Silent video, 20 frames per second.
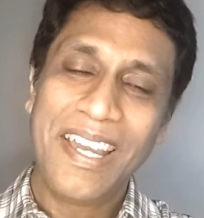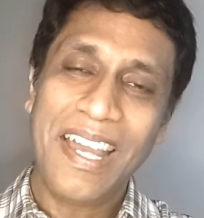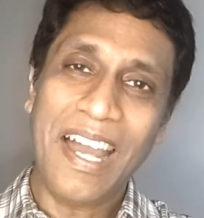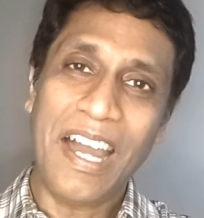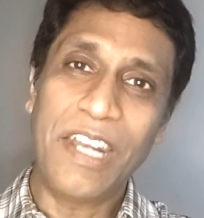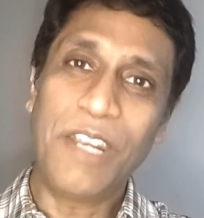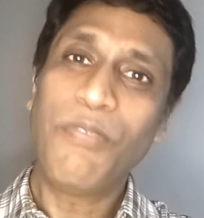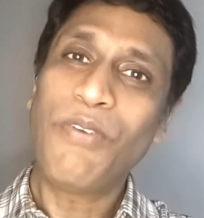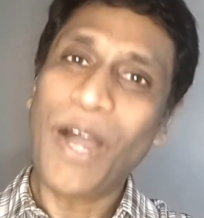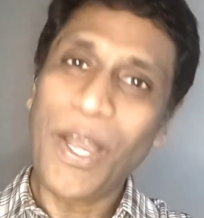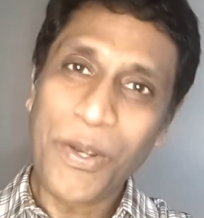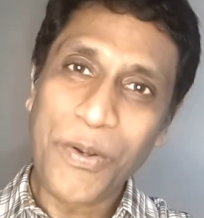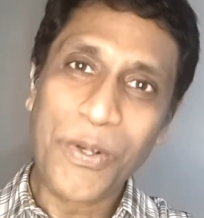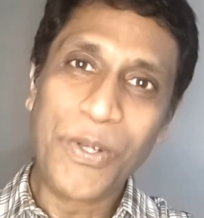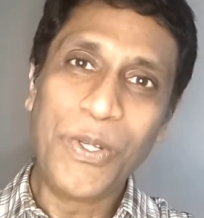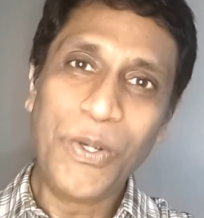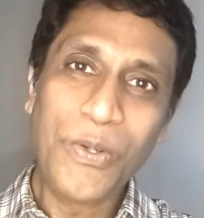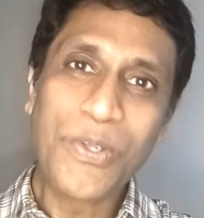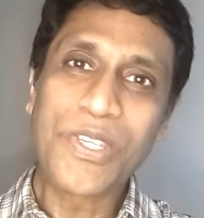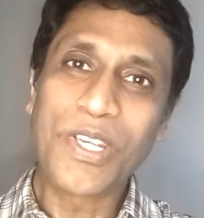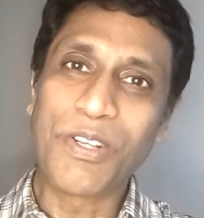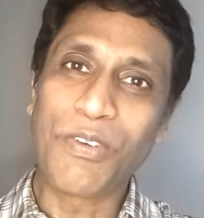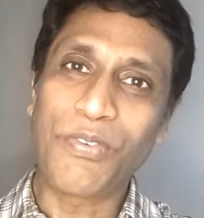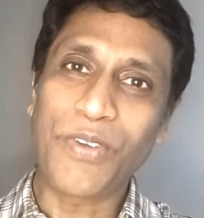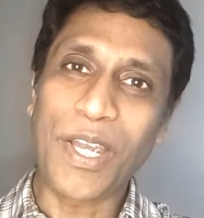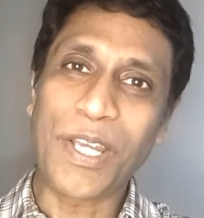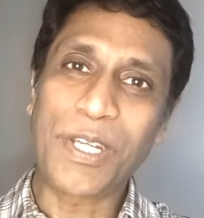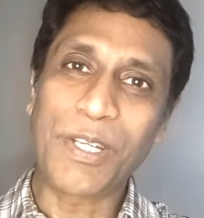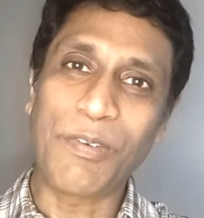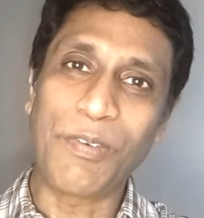And if I could use it
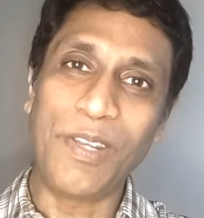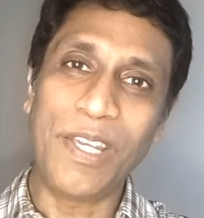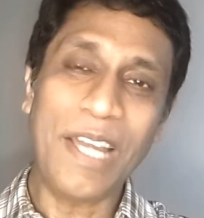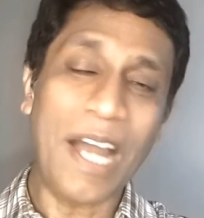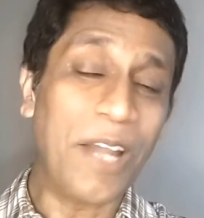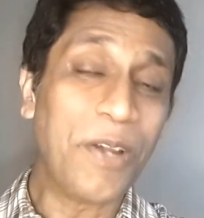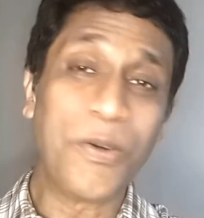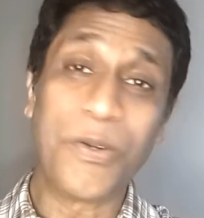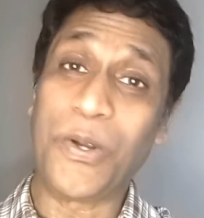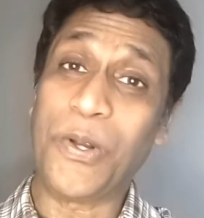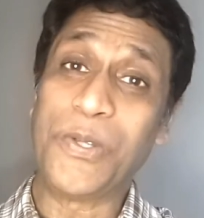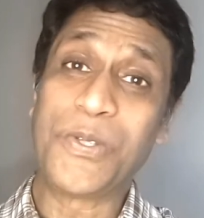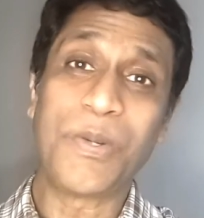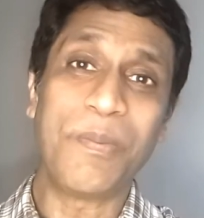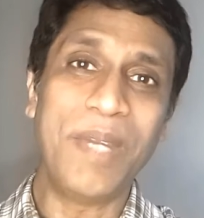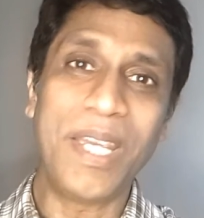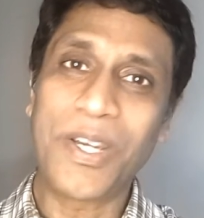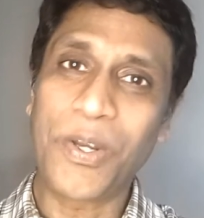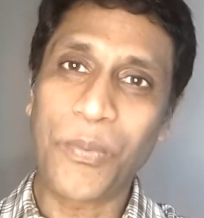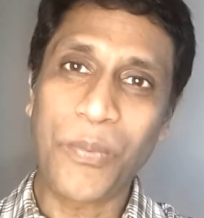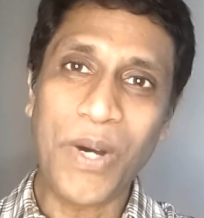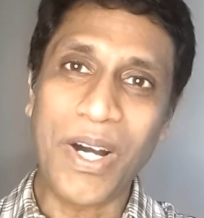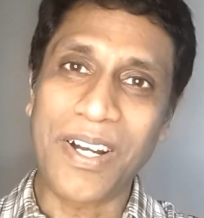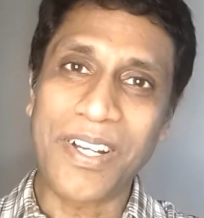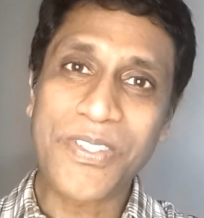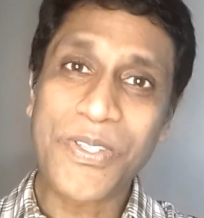effectively, I could also make it work.